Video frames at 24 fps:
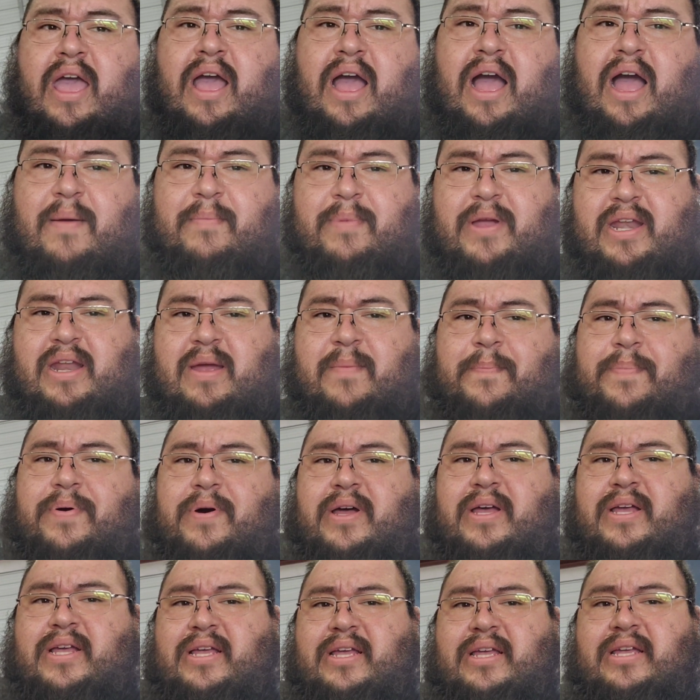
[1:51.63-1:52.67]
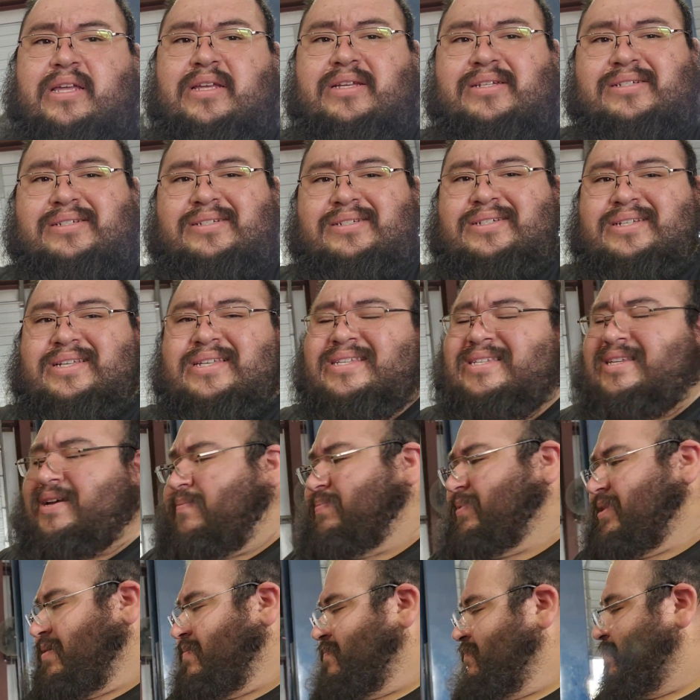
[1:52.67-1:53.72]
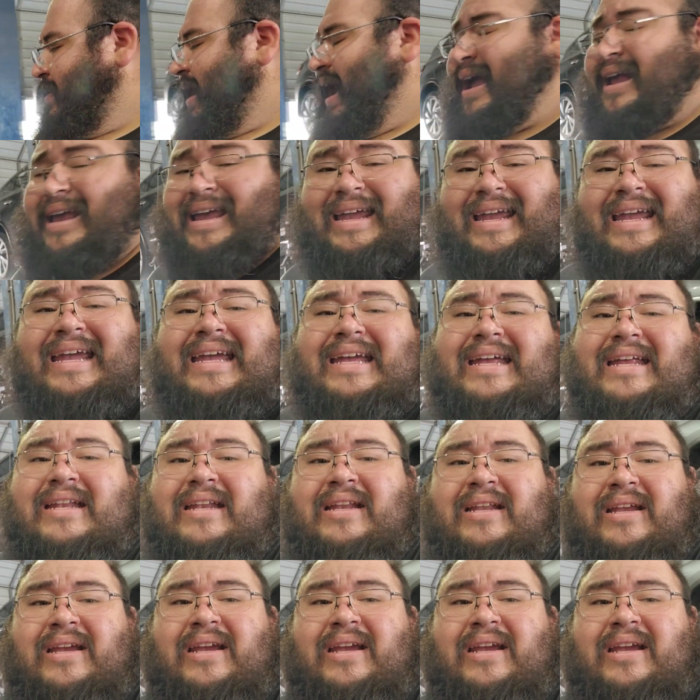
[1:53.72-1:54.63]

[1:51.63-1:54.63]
I'm gonna put something back in